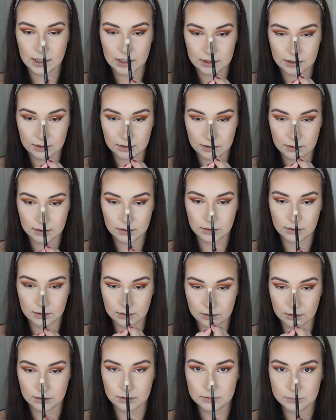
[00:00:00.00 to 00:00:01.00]
and
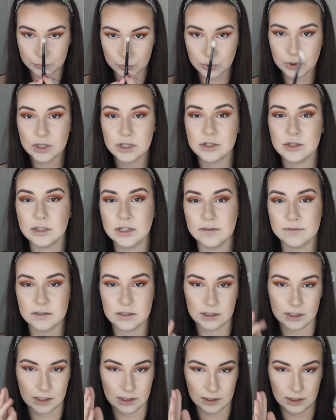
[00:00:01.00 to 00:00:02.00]
the bridge gives
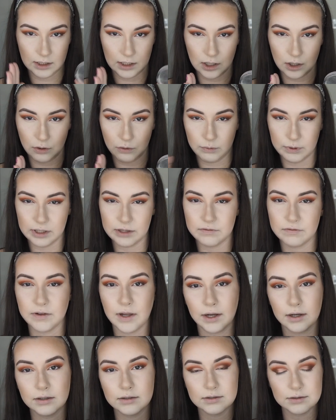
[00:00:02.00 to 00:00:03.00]
it like a narrowing
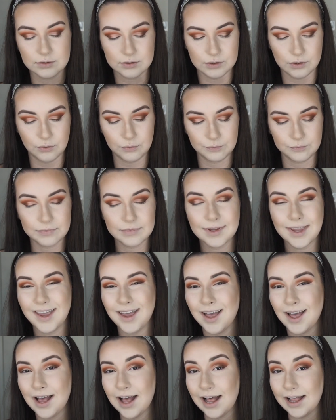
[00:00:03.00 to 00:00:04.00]
effect. So
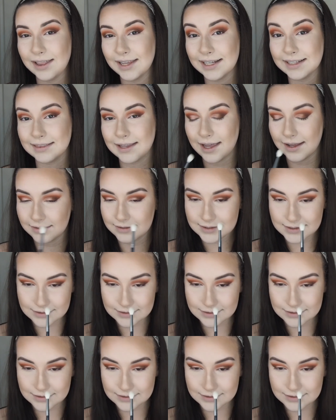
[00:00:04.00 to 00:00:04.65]
I like that.